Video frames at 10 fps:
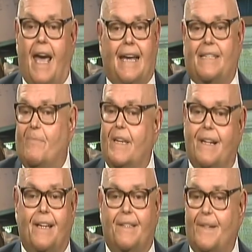At the
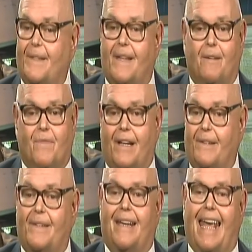beginning of this segment, segment, I
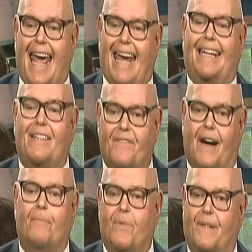said
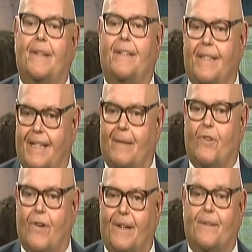85% of the
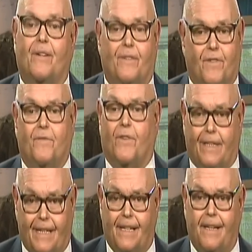Democrats are going to vote for
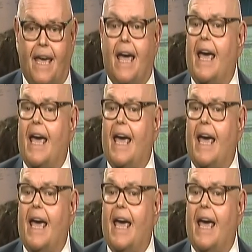Clinton,